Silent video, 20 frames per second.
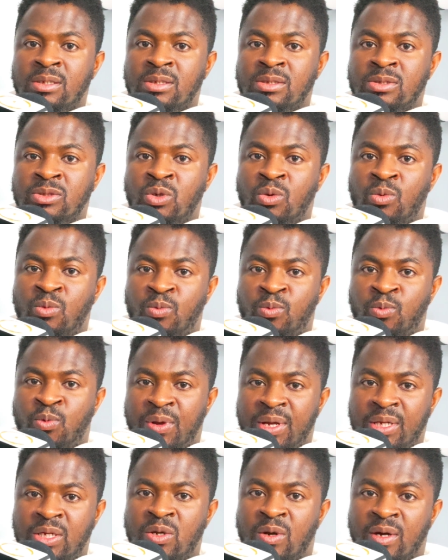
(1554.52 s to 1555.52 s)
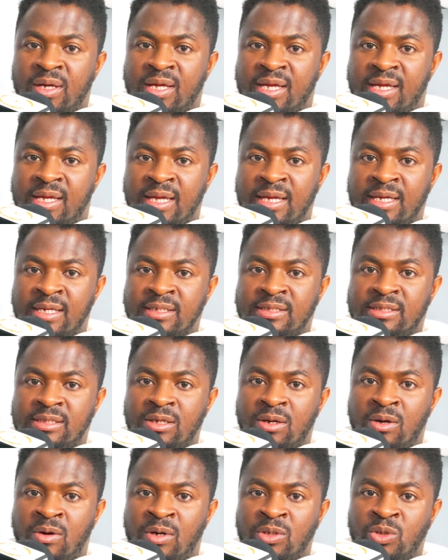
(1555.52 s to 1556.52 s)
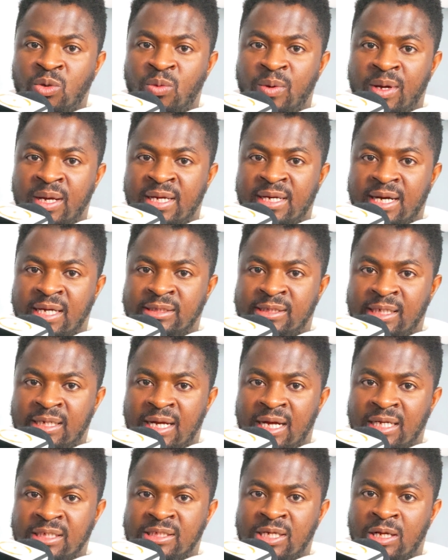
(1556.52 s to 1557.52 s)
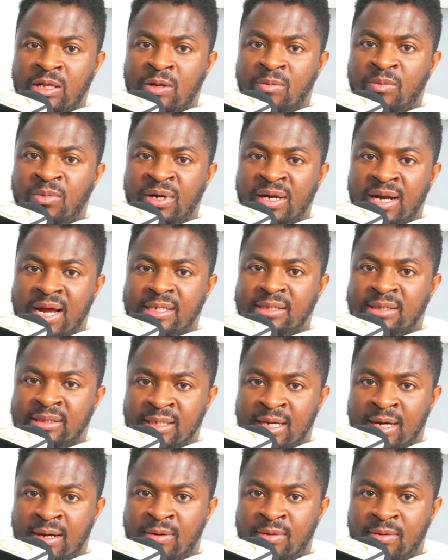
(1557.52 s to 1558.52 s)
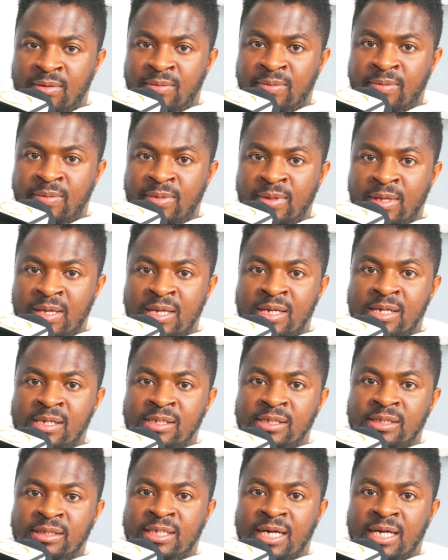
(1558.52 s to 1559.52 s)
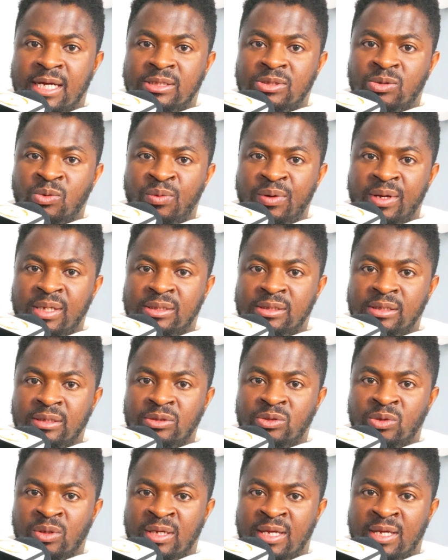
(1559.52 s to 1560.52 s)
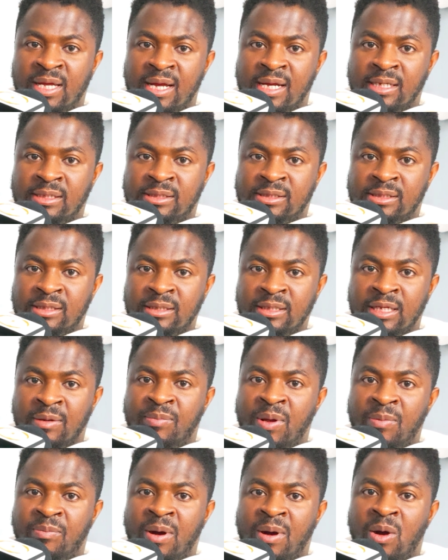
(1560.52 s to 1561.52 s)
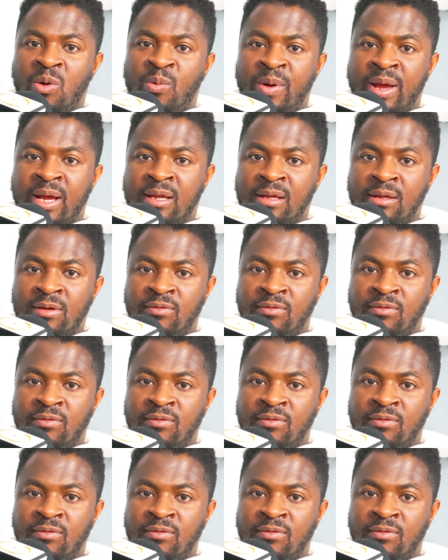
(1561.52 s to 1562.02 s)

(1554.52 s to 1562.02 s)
you win your case or you were granted asylum right now, just wait to get the paperwork